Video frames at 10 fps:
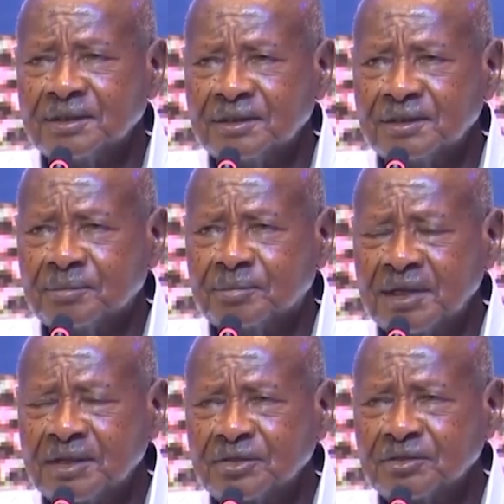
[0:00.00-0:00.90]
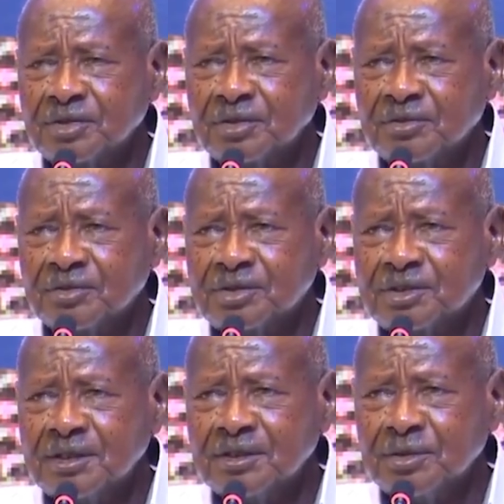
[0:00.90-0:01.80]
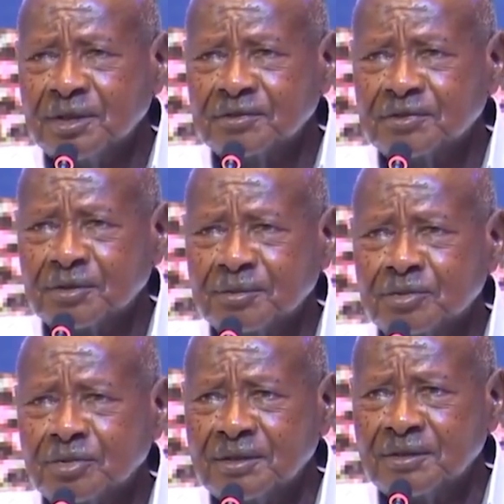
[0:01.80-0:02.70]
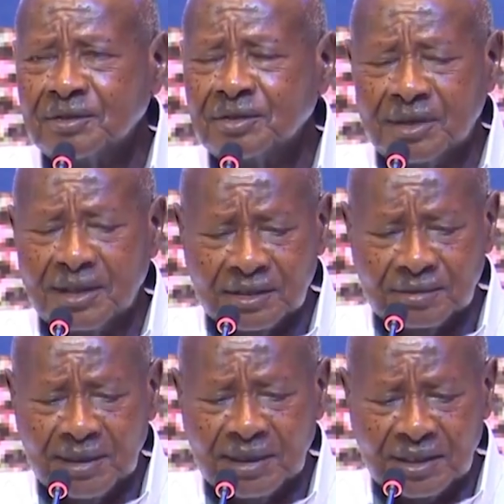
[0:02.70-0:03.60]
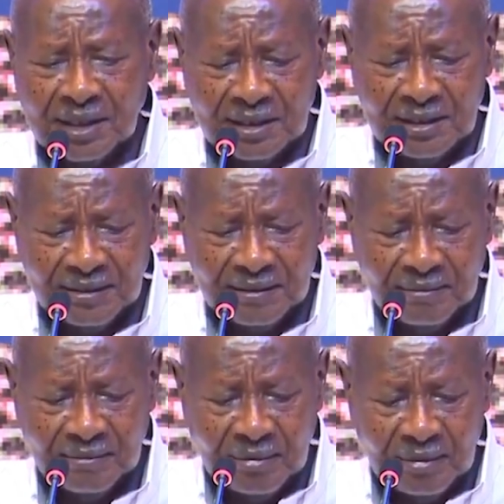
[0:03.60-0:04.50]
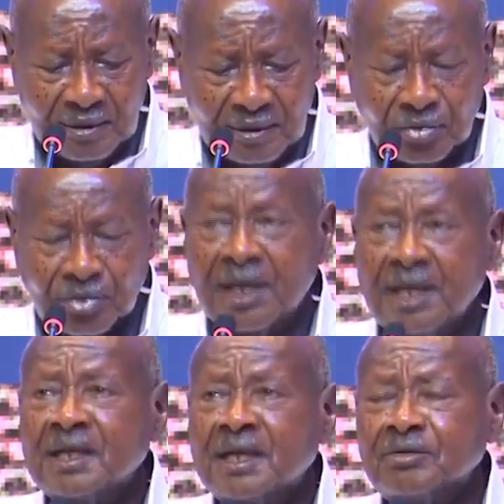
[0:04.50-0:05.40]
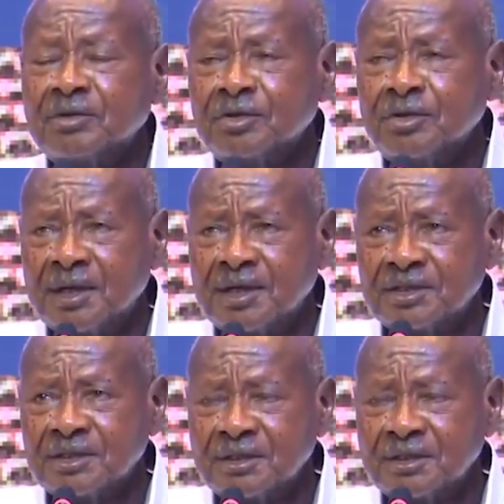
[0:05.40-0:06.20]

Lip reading: the price of steel went from $200 per ton to $900.